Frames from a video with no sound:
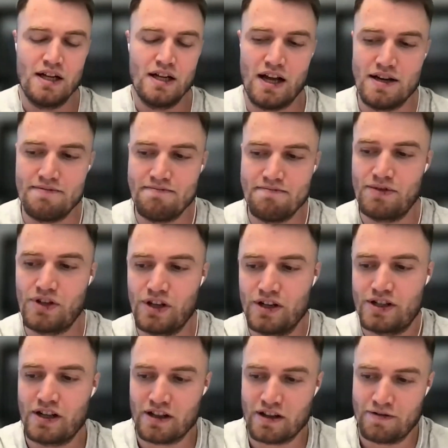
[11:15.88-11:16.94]
So you can
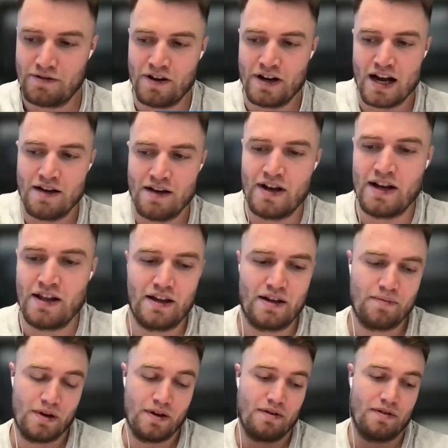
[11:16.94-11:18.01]
suck the fun out of
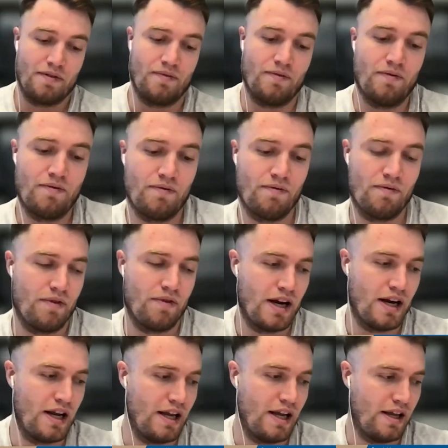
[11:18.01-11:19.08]
anything. But
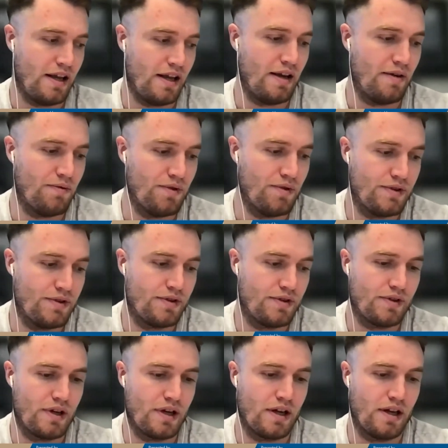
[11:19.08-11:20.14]
really, it
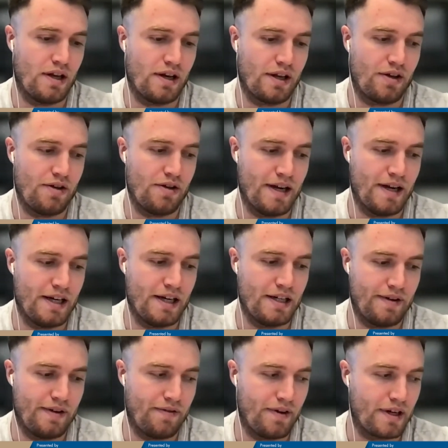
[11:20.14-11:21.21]
was an accumulation
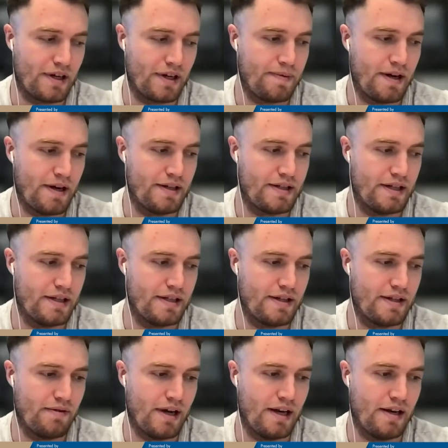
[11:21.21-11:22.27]
of different experiences
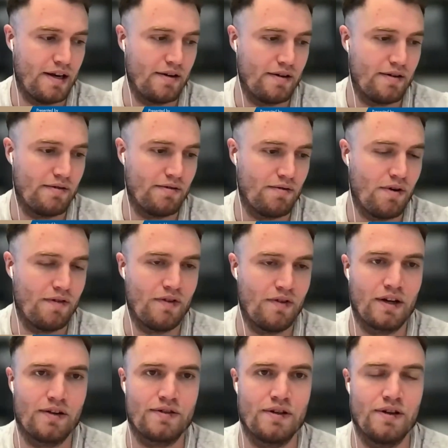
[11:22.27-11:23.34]
that went, well, what have I
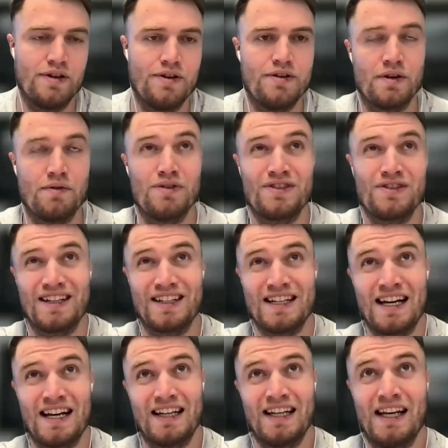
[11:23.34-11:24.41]
got to lose? I wasn't
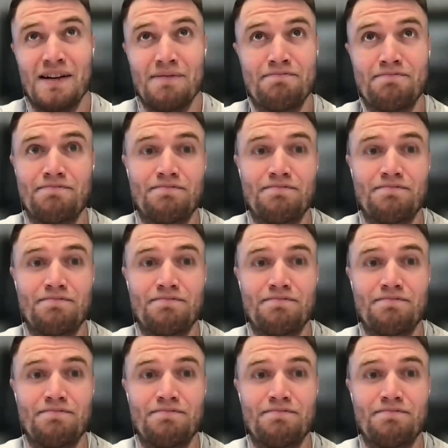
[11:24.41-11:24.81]
exactly a